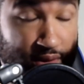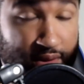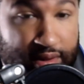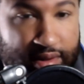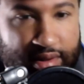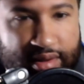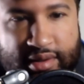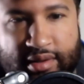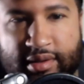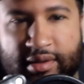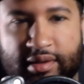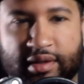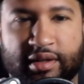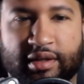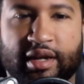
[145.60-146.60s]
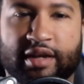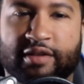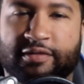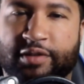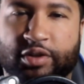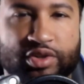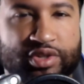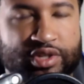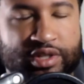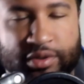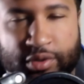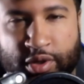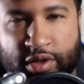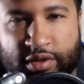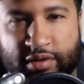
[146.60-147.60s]
you gotta focus
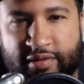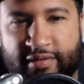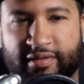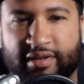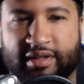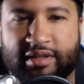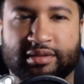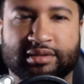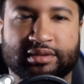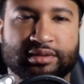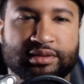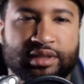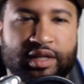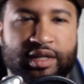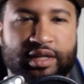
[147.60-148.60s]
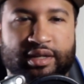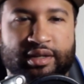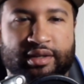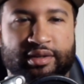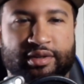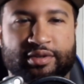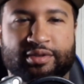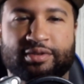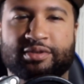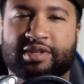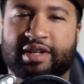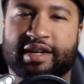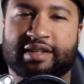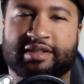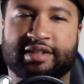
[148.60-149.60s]
on growth. Use
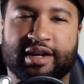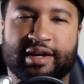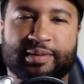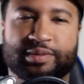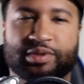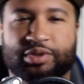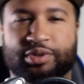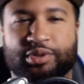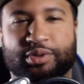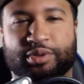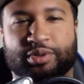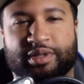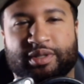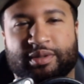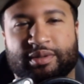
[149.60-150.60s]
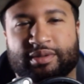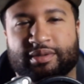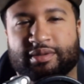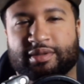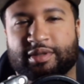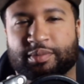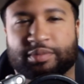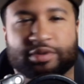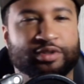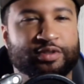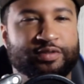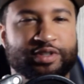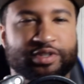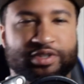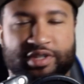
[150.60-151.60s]
that time to
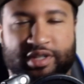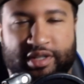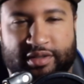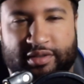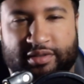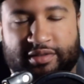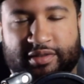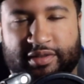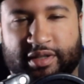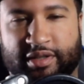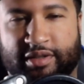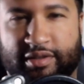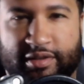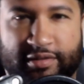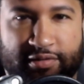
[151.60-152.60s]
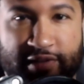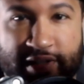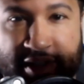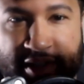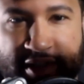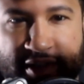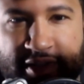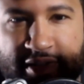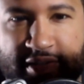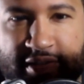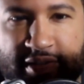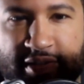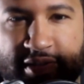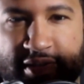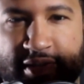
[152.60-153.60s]
improve yourself, your
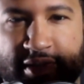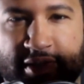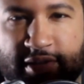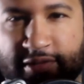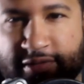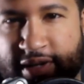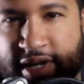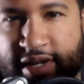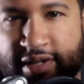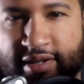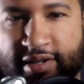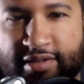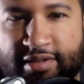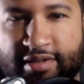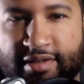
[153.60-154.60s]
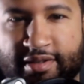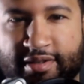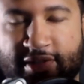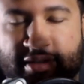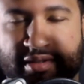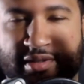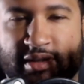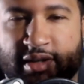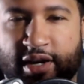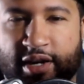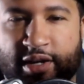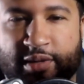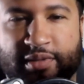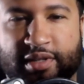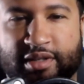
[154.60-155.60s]
fitness, your finances,
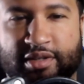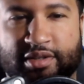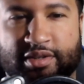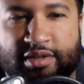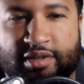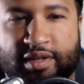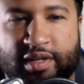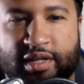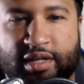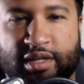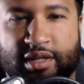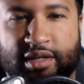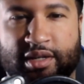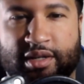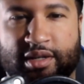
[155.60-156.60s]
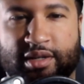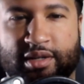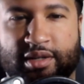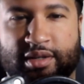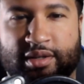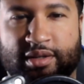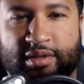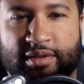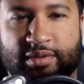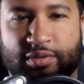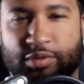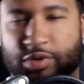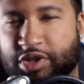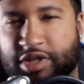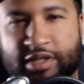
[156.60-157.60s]
hobbies,
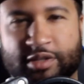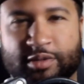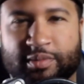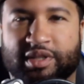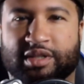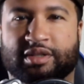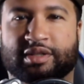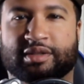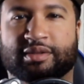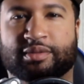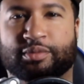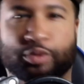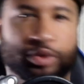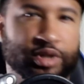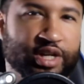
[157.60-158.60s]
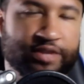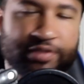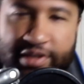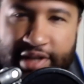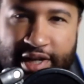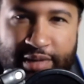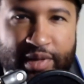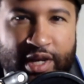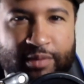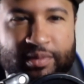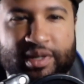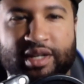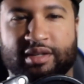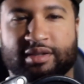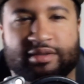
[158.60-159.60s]
or skill building, whatever that may
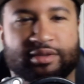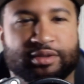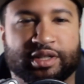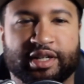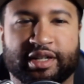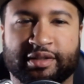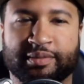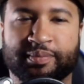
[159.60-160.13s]
be. Okay,